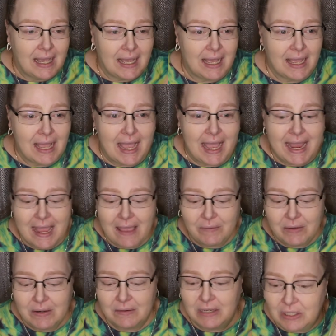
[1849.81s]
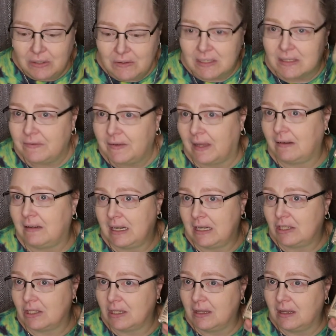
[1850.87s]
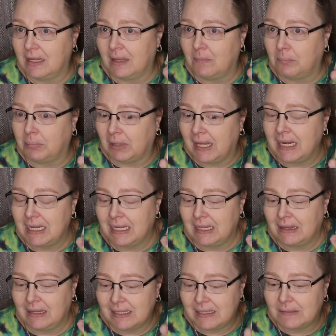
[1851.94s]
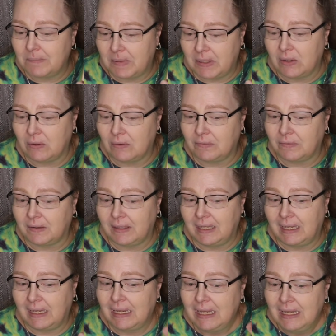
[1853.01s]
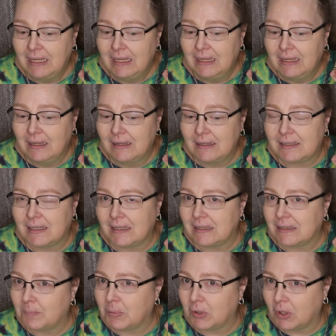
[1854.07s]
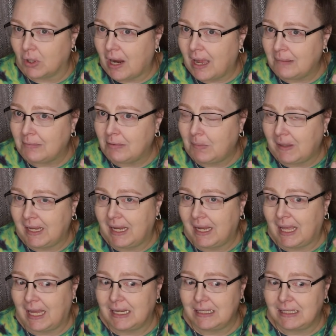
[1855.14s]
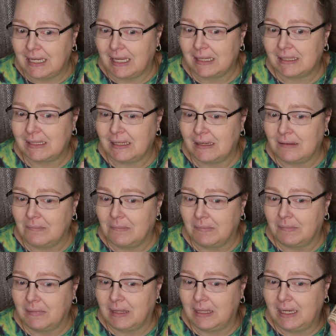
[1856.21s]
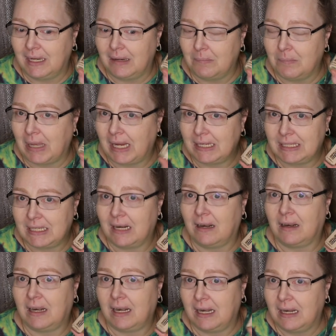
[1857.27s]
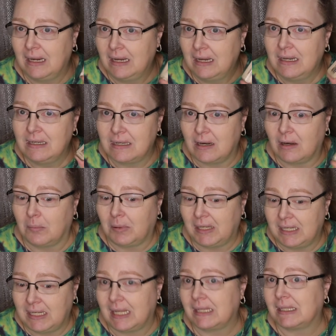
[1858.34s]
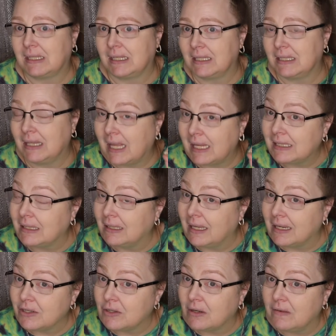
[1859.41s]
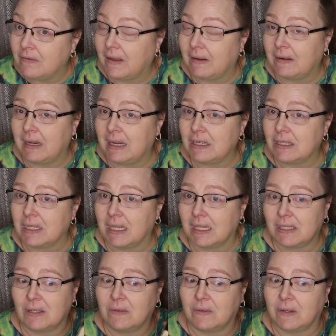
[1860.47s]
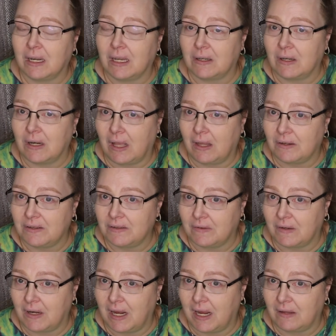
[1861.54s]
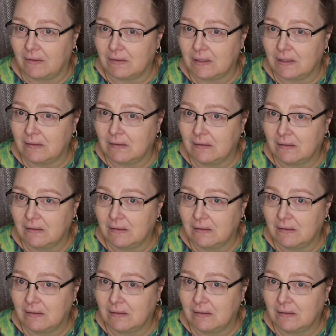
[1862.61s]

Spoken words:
I haven't used a foundation that blended this beautifully since probably I tested the by Terry Terribly Denseless, and that's a luxury foundation that's over $100 for an ounce.